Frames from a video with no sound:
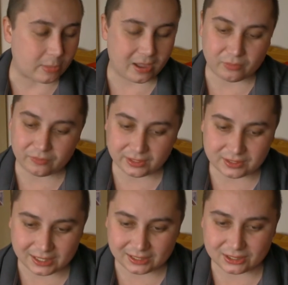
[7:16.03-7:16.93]

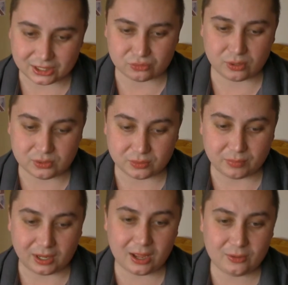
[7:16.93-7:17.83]
Everything's in the description
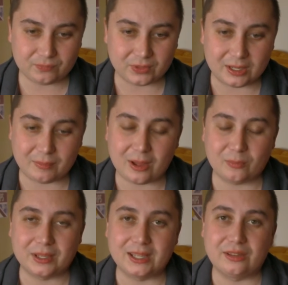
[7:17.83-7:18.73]
below. Email
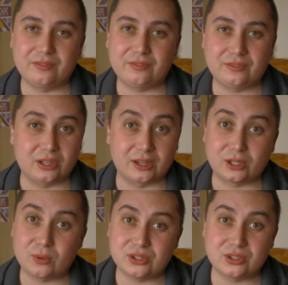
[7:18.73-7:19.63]
me if you got any
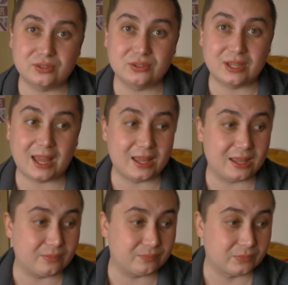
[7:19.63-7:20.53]
questions,
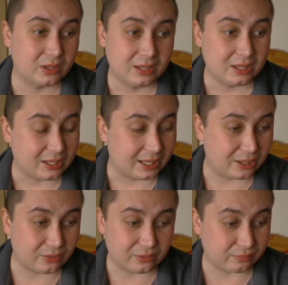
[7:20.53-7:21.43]

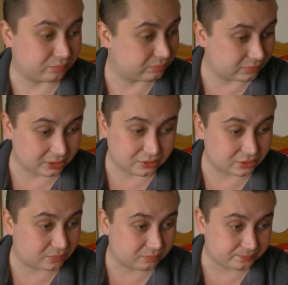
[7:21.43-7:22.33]
or you
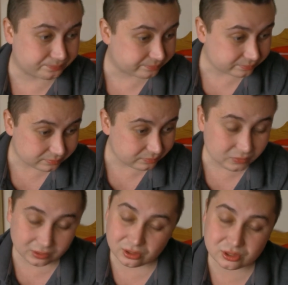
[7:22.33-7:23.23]
just
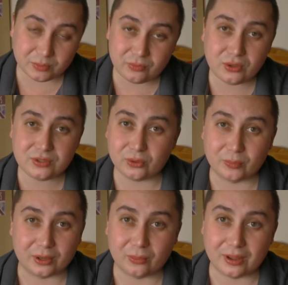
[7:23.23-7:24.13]
got some advice for
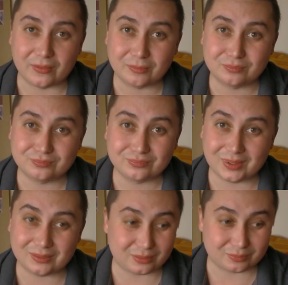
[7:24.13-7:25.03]
me or whatever.
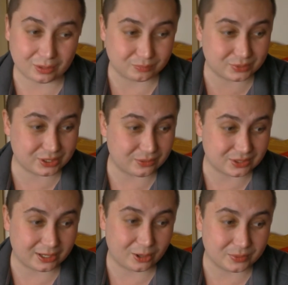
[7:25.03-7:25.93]
But I'm
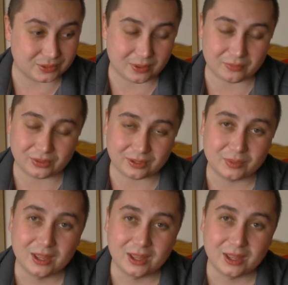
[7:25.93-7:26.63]
seriously open to everything.